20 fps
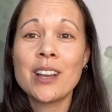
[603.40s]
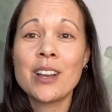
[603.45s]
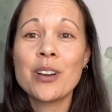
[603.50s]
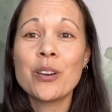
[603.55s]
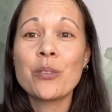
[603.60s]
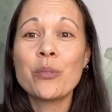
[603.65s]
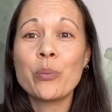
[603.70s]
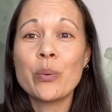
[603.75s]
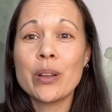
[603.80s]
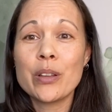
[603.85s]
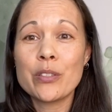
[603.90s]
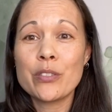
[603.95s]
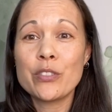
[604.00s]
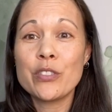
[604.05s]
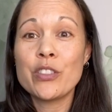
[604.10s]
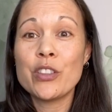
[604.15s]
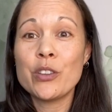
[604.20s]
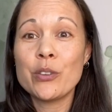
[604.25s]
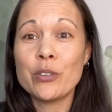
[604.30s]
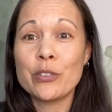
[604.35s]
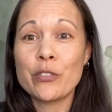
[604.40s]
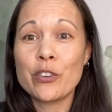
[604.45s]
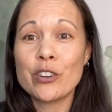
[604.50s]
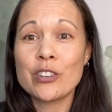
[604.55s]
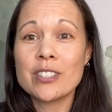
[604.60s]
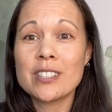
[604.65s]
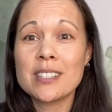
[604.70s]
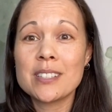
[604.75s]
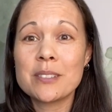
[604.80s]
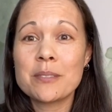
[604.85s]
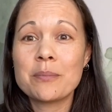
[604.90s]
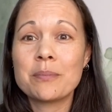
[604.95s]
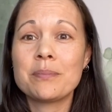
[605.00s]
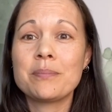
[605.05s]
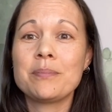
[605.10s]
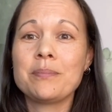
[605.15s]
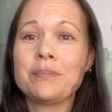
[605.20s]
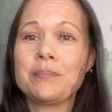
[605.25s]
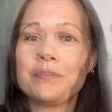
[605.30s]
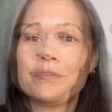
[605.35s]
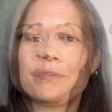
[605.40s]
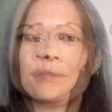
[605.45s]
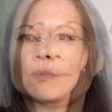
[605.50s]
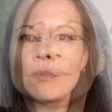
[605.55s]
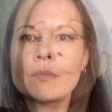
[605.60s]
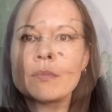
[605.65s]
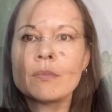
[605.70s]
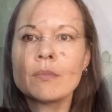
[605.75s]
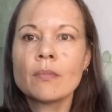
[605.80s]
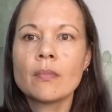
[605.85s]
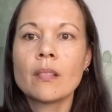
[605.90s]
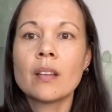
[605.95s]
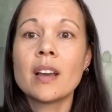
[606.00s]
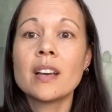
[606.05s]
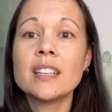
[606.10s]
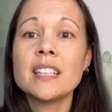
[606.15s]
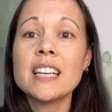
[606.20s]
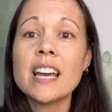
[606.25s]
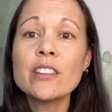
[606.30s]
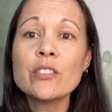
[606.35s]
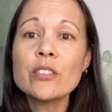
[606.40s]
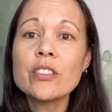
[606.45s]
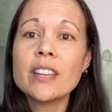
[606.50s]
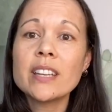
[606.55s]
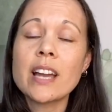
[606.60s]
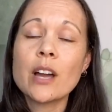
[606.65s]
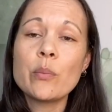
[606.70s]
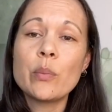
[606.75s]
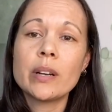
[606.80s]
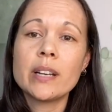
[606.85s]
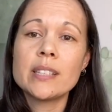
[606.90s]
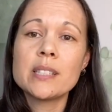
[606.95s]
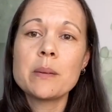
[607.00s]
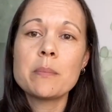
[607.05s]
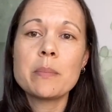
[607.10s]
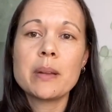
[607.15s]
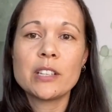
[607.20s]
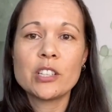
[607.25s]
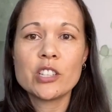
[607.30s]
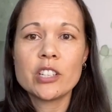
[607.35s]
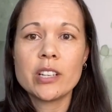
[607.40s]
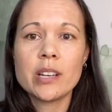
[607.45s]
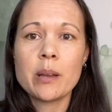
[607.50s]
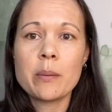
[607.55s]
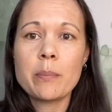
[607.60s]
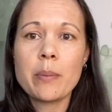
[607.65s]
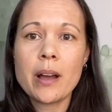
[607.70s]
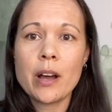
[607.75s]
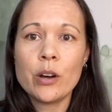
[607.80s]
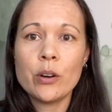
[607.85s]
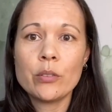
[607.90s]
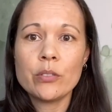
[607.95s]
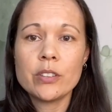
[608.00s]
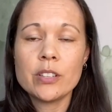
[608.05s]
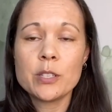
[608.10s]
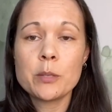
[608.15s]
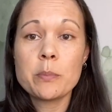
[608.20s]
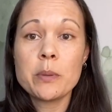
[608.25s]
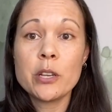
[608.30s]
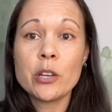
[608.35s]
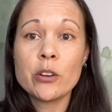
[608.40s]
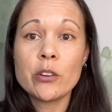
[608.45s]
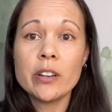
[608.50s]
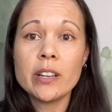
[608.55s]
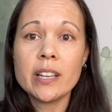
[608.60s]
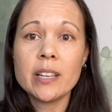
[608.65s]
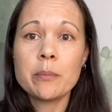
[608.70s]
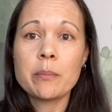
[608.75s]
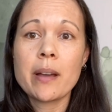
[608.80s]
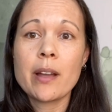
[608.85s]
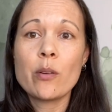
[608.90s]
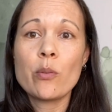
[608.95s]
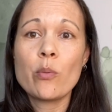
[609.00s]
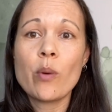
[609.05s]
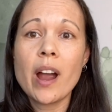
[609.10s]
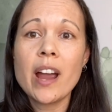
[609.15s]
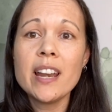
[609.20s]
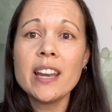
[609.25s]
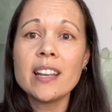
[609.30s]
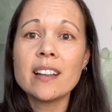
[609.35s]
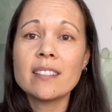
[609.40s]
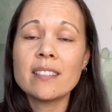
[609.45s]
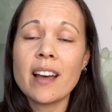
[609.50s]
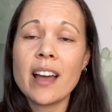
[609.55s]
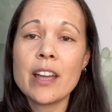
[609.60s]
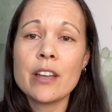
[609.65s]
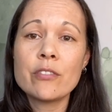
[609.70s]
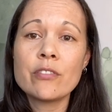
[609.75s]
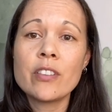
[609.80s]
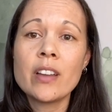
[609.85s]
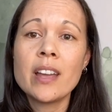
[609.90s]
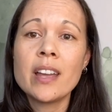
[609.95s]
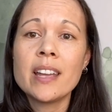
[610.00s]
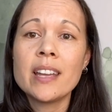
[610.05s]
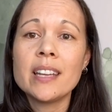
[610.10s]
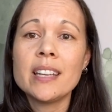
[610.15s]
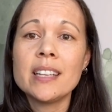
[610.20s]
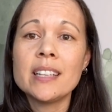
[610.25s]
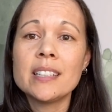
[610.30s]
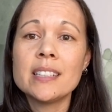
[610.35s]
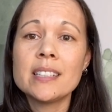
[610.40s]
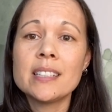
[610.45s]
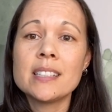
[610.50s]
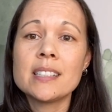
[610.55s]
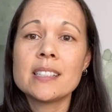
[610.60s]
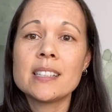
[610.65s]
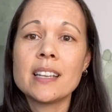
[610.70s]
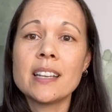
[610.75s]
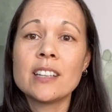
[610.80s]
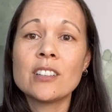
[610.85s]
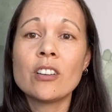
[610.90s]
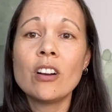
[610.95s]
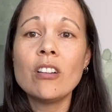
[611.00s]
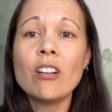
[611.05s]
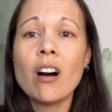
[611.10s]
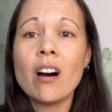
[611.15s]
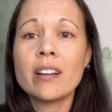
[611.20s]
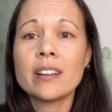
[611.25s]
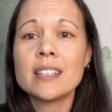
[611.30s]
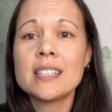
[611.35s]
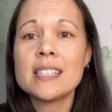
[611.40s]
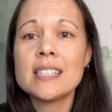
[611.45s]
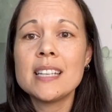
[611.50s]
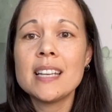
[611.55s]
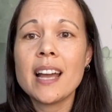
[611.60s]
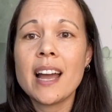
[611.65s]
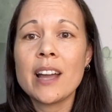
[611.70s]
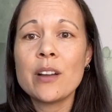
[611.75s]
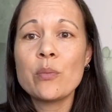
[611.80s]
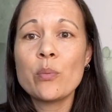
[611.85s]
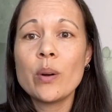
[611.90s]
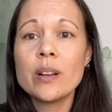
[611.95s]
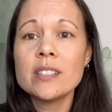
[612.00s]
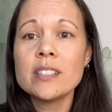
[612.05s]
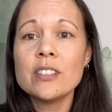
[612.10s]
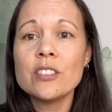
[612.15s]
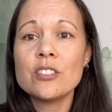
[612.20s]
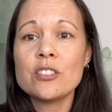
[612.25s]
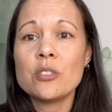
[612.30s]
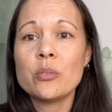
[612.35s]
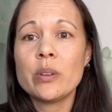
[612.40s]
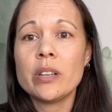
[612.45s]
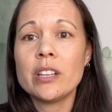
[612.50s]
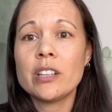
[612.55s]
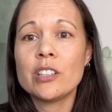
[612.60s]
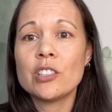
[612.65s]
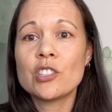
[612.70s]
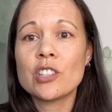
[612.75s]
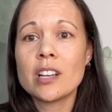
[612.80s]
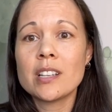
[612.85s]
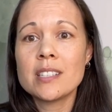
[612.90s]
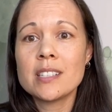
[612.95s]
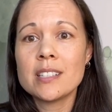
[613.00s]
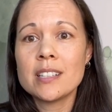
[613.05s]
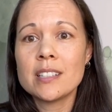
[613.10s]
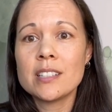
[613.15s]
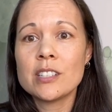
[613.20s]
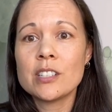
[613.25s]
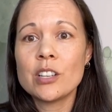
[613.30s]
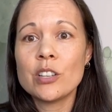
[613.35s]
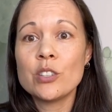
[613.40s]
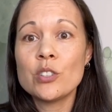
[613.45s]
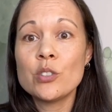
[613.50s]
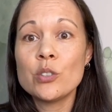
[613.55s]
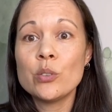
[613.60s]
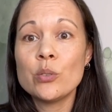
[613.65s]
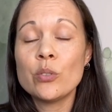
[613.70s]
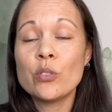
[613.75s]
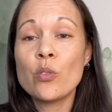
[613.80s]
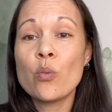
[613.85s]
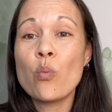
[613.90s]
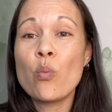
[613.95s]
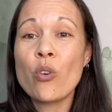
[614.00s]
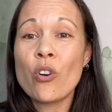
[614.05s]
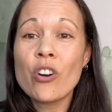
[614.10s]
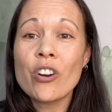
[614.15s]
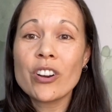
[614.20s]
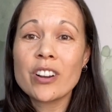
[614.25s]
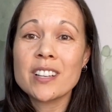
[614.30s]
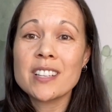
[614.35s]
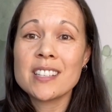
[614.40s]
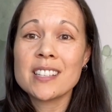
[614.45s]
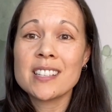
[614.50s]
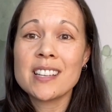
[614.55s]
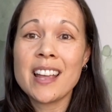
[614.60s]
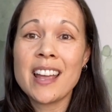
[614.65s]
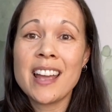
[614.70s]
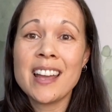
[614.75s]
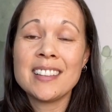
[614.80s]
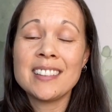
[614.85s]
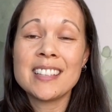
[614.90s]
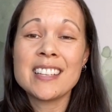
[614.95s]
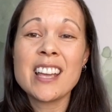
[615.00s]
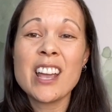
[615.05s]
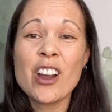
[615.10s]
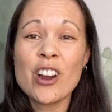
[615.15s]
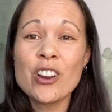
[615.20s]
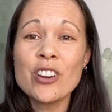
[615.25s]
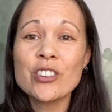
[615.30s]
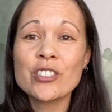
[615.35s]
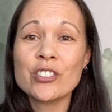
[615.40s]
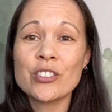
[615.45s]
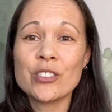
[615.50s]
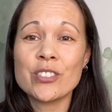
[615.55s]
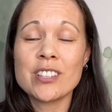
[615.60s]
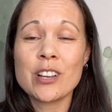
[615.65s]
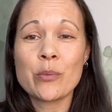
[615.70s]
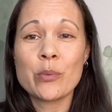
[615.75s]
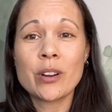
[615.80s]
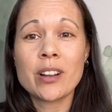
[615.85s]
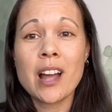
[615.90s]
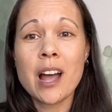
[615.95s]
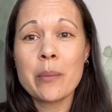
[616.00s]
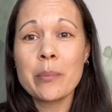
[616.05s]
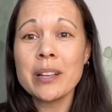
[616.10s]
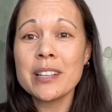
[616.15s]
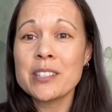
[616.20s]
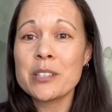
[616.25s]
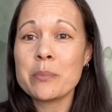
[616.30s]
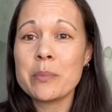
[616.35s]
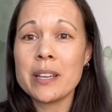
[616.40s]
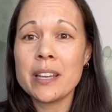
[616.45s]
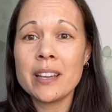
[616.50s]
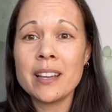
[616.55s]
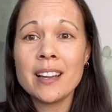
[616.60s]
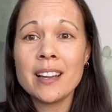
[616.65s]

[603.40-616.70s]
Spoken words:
with the universe. The other thing I wanted to mention about this period in my writing life is, in all honesty, I wasn't doing justice to the works and the characters that were coming to me.